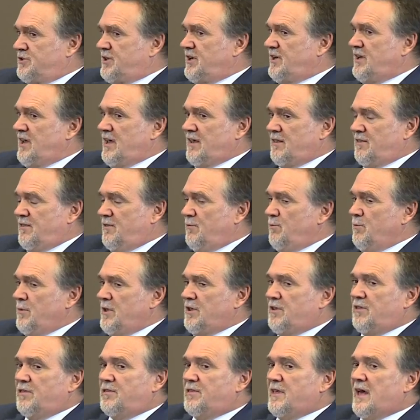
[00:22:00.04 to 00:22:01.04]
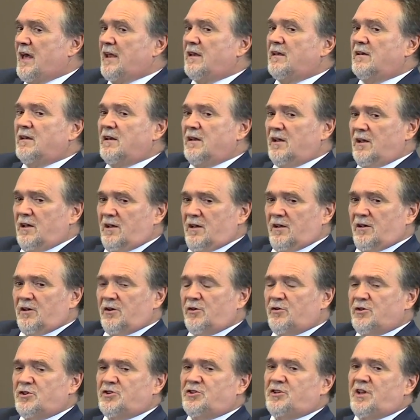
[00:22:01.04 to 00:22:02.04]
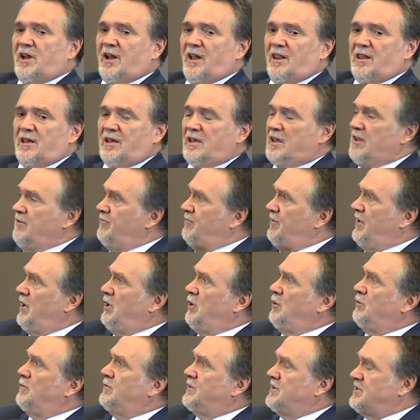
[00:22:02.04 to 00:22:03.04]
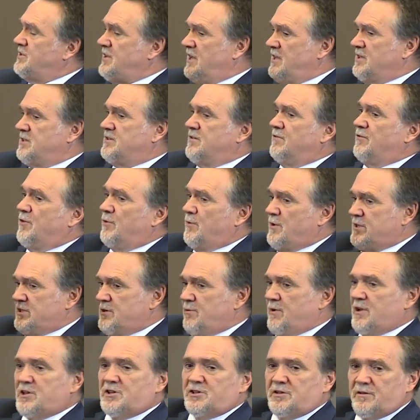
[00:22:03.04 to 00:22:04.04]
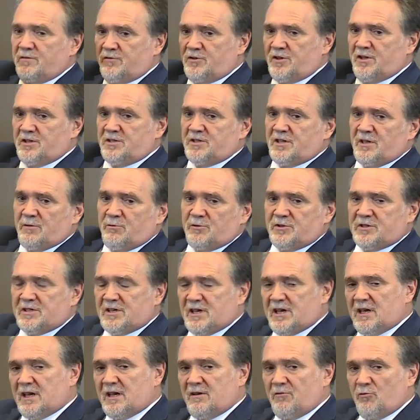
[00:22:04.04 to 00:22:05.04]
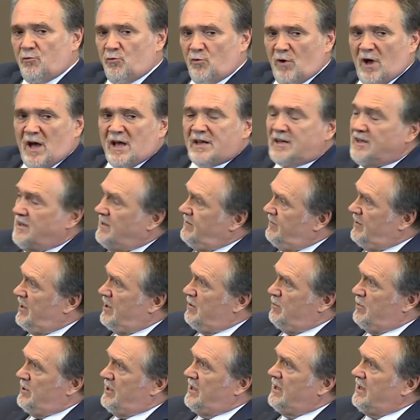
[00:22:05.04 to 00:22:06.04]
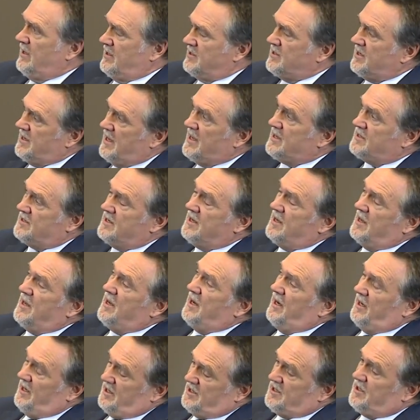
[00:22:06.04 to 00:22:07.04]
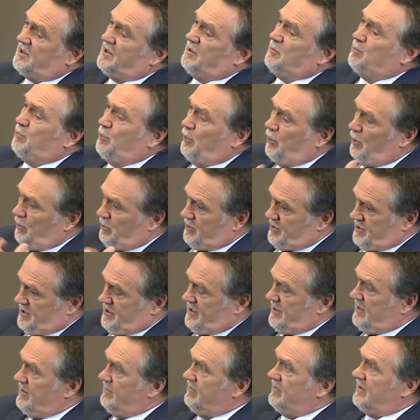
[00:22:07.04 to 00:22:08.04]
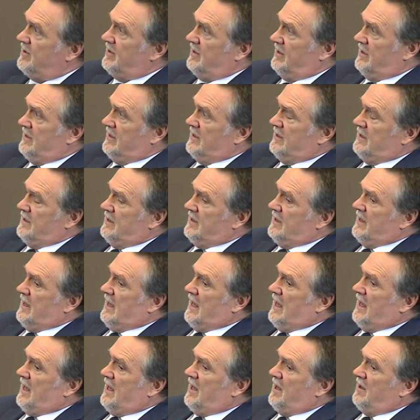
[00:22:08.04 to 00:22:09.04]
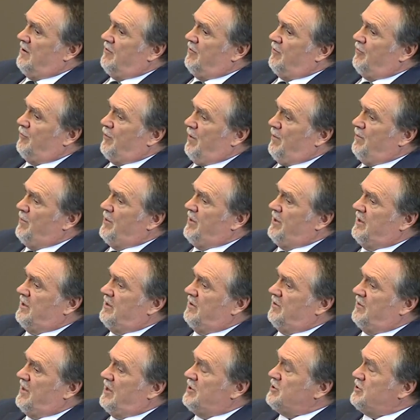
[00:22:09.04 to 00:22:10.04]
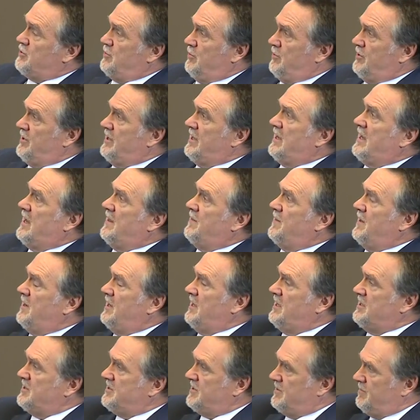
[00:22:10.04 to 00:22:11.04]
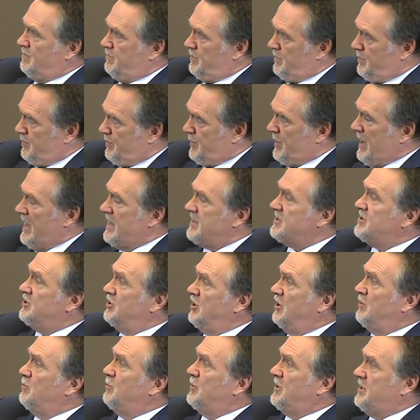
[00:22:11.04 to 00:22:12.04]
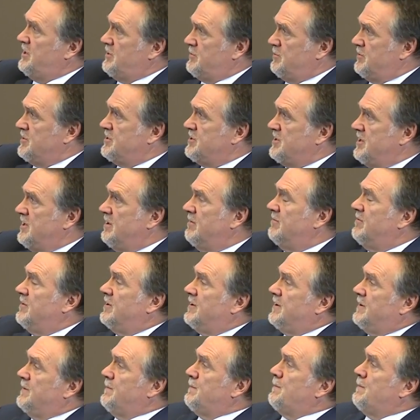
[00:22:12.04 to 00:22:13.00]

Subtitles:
to death the myth that Christianity evolved a sense of the resurrection of Jesus, that it was right at the very beginning. So yes, it is a thing Paul received from those who were there, and then he's passing on what he's received.